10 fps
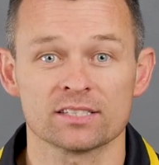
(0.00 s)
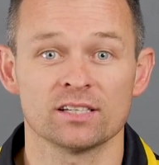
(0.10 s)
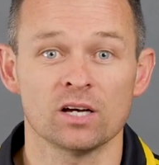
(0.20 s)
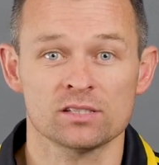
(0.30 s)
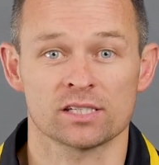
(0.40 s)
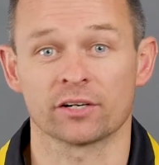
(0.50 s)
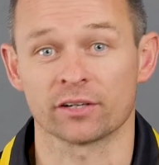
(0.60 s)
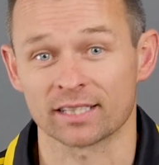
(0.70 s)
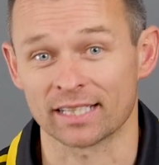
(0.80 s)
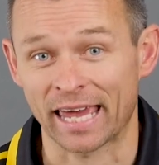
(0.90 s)
No
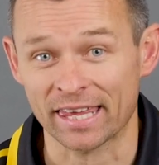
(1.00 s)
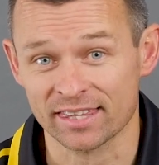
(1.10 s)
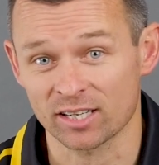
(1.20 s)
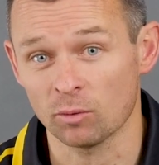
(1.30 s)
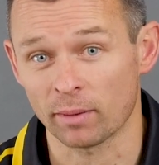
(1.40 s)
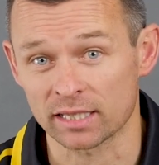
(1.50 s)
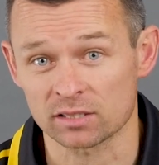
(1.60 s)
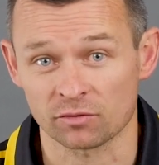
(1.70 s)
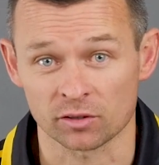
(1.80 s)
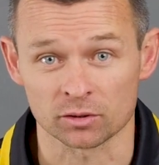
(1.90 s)
secret that
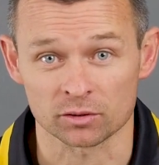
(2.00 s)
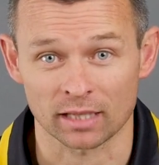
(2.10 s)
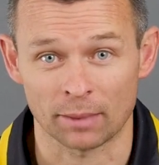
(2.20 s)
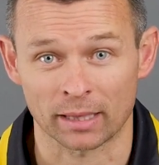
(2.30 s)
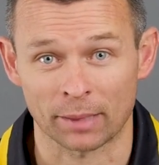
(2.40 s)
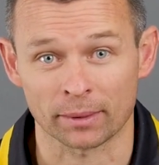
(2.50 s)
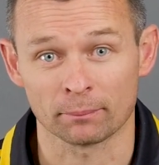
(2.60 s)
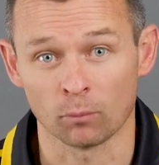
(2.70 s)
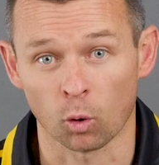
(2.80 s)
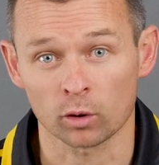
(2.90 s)
ethanol-based fuels are becoming
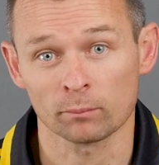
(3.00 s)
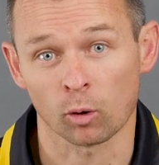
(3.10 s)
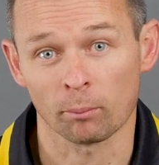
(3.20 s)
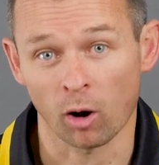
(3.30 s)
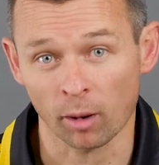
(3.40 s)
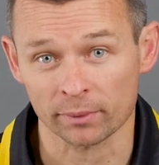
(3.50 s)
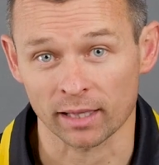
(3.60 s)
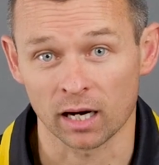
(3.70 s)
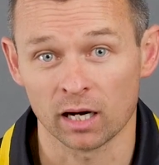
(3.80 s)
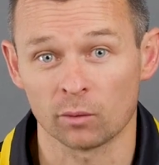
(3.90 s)
more and more
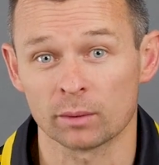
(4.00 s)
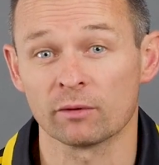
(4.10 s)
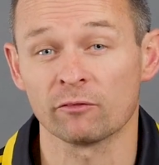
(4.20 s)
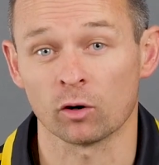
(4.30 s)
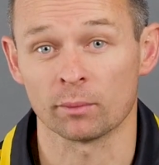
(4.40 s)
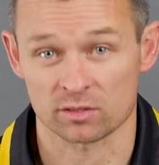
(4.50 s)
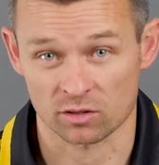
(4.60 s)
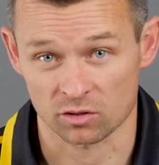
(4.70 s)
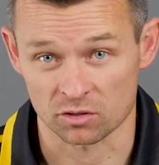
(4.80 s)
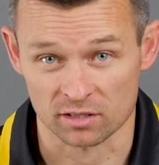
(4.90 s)
popular with performance
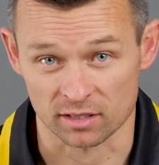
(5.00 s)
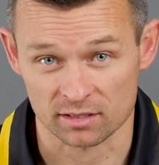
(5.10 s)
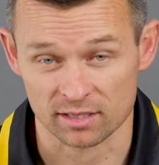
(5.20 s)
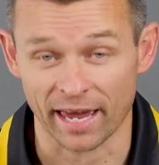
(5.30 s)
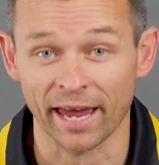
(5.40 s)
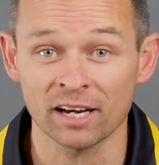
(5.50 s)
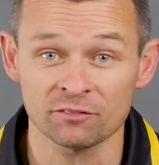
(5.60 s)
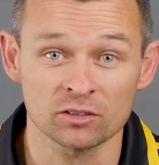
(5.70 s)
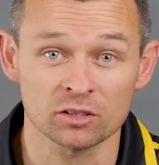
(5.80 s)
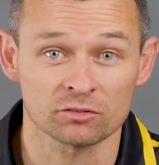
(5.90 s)
enthusiasts, and
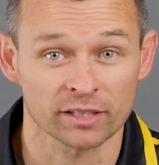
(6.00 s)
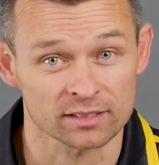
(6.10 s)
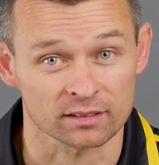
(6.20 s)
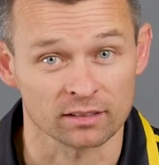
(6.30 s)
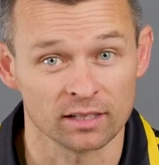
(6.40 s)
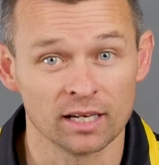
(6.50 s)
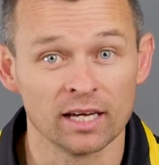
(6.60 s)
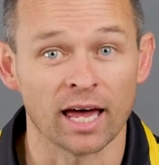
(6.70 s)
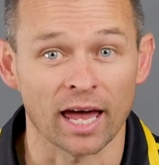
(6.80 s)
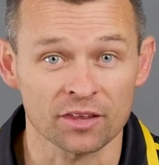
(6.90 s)
for good reason.
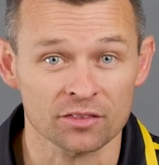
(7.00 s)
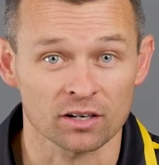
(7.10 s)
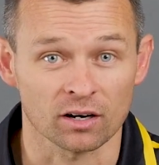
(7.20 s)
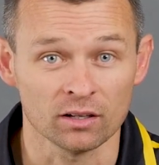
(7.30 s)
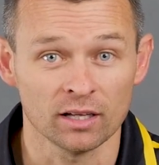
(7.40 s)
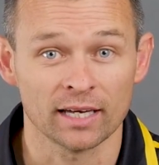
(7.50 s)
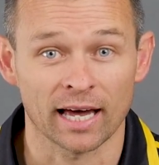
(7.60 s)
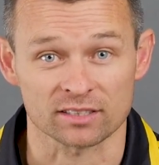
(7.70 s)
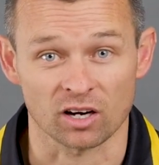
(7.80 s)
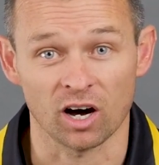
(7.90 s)
Ethanol
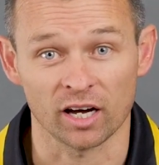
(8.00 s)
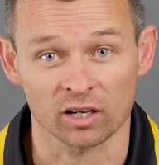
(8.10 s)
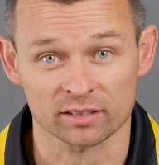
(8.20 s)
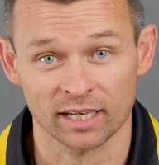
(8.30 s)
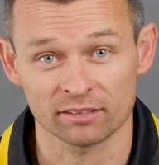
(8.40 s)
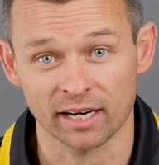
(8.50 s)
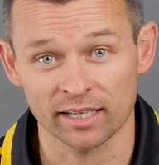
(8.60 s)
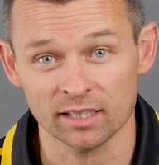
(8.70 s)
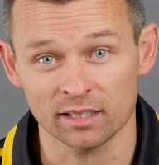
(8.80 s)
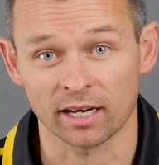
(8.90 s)
has a high octane
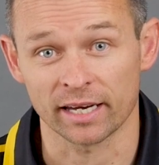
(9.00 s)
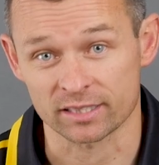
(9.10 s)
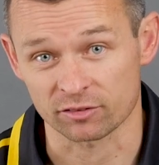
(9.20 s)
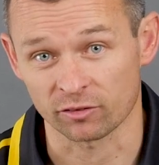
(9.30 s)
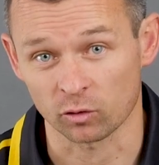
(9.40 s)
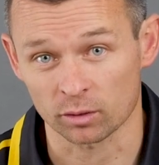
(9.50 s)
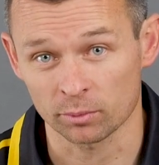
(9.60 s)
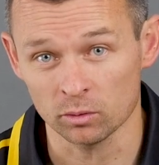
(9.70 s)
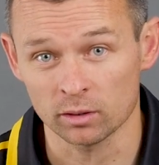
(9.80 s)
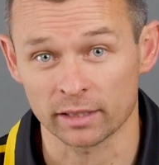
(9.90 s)
rating, it's
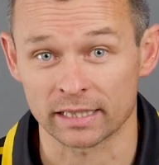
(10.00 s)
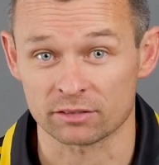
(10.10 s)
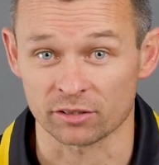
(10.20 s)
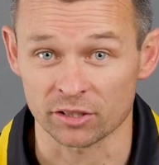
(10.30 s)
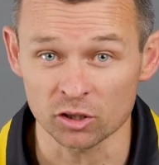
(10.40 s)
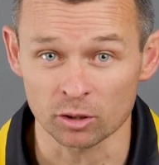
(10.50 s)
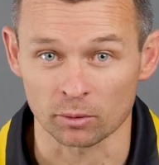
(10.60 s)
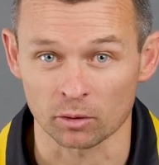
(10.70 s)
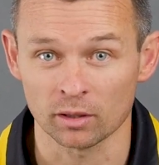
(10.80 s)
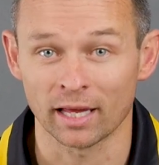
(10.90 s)
affordable, it's
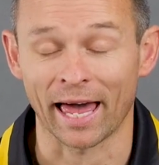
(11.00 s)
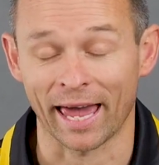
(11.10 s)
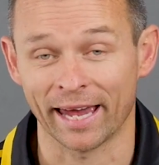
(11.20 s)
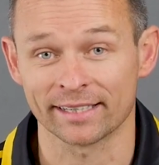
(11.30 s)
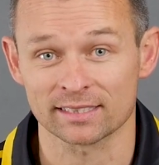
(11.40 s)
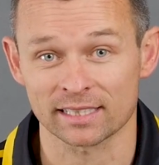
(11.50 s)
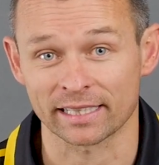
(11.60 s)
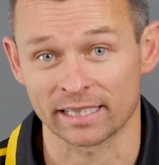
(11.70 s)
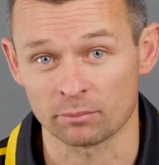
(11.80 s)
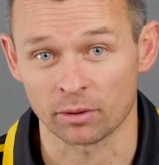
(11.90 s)
renewable, and it's
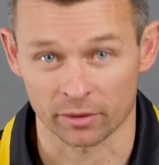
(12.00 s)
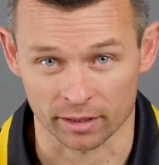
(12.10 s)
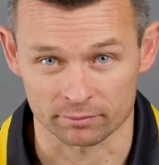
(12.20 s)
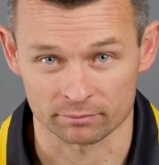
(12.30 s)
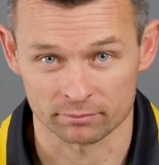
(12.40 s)
clean burning.